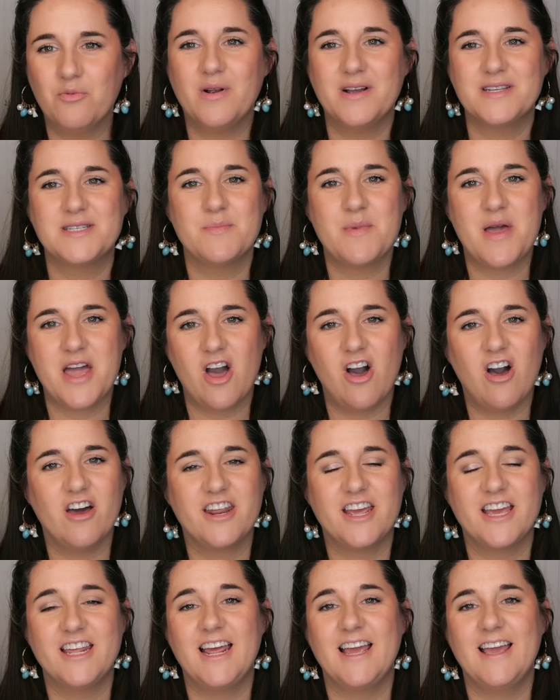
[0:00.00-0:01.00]
resume
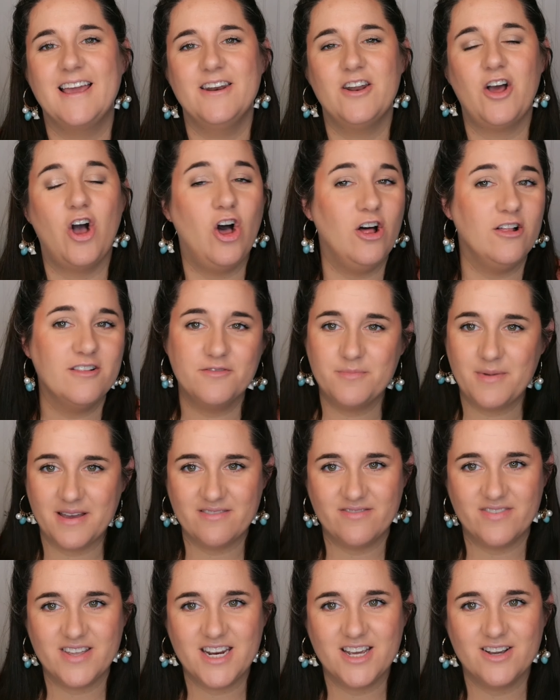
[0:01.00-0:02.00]
audit in all of
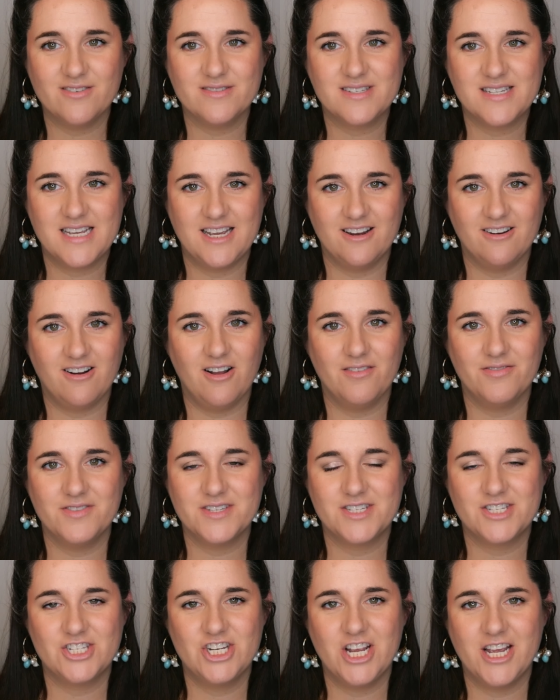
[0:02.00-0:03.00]
my videos here on
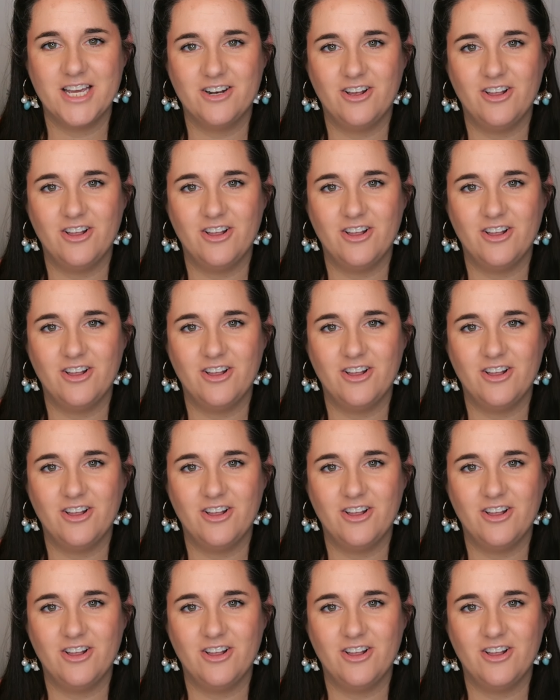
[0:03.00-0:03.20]
this channel.